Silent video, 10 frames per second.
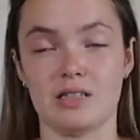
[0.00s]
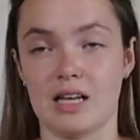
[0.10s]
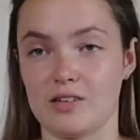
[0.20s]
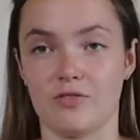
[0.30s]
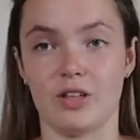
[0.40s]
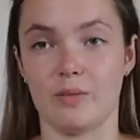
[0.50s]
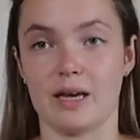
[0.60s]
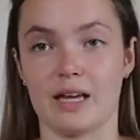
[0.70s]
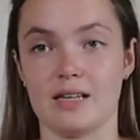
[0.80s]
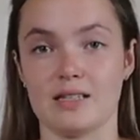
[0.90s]
That didn't really
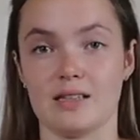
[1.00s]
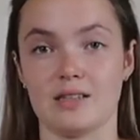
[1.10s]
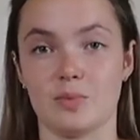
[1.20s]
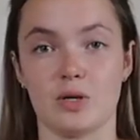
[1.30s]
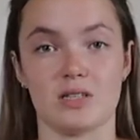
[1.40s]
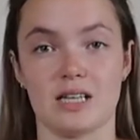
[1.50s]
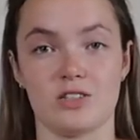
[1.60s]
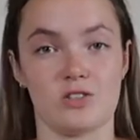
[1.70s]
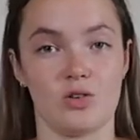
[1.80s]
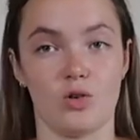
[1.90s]
make any sense because
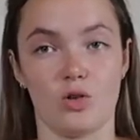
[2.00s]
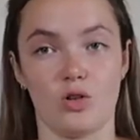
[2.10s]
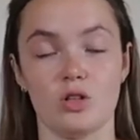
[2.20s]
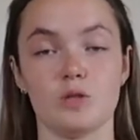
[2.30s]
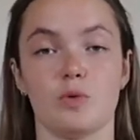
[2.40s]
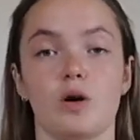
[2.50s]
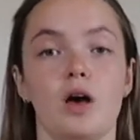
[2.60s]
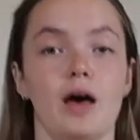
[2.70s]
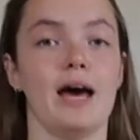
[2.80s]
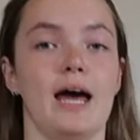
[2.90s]
that's all colours, but
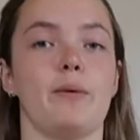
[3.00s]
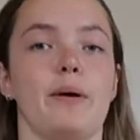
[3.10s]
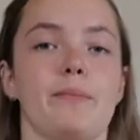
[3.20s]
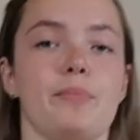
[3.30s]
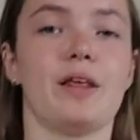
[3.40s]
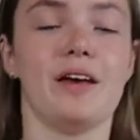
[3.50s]
anyway,